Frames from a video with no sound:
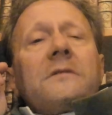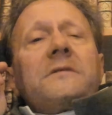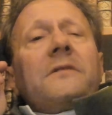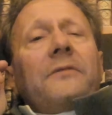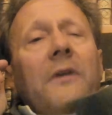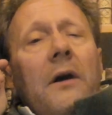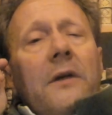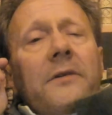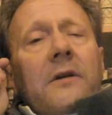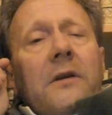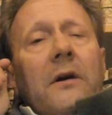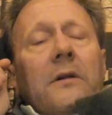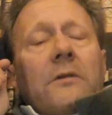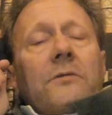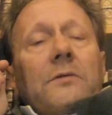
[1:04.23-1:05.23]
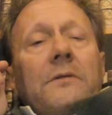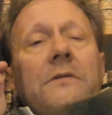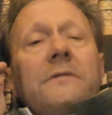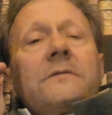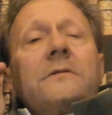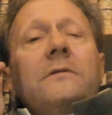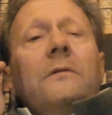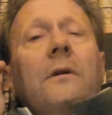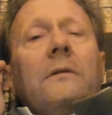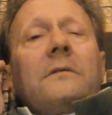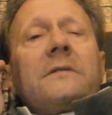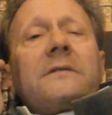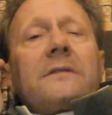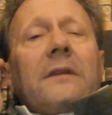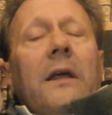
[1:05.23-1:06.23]
of other countries to
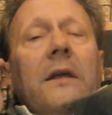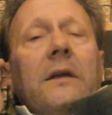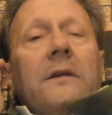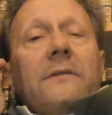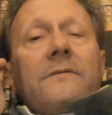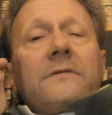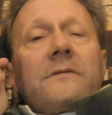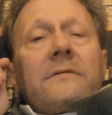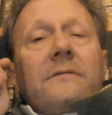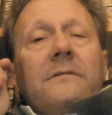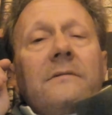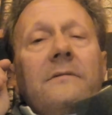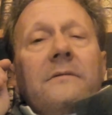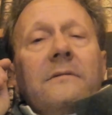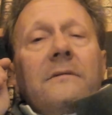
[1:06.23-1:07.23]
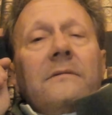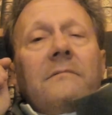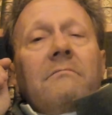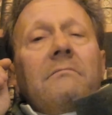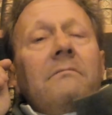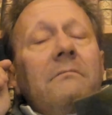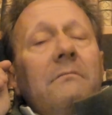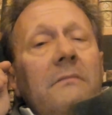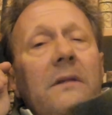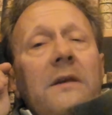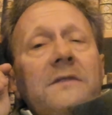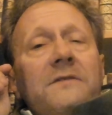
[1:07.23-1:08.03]
hold slaves. His